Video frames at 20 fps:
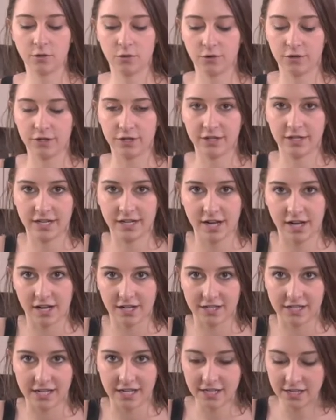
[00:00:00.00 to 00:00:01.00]
quartered an
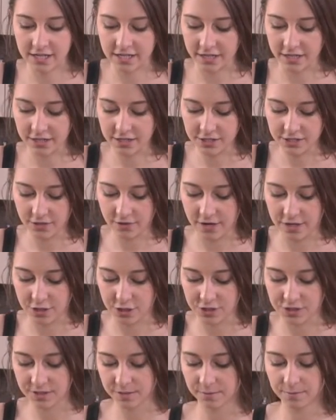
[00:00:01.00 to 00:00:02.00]
onion here, so I
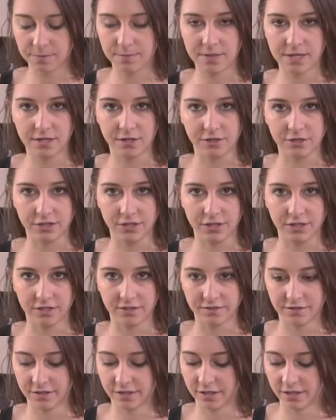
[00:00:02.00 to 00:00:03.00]
just peeled all
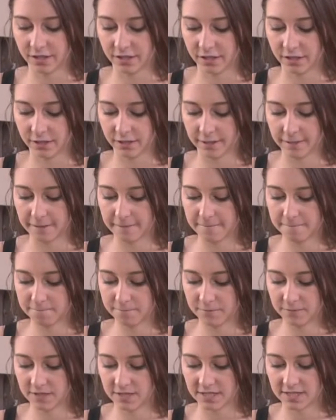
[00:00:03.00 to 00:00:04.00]
of
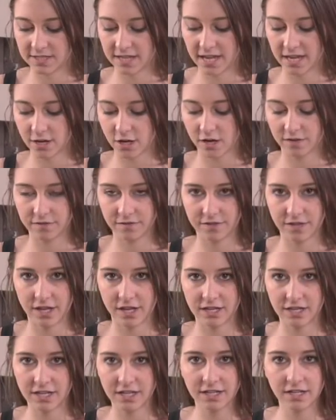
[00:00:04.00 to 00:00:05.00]
the skin off of the
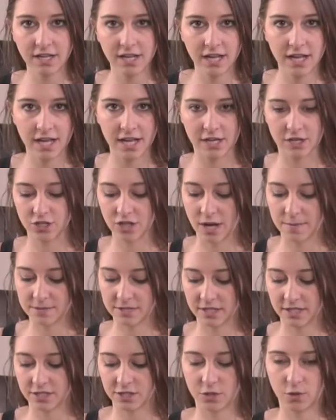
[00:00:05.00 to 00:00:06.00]
onion and chopped
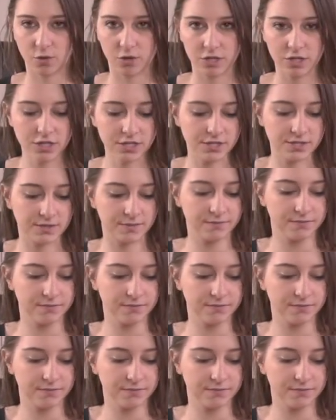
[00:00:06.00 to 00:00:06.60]
it into quarters.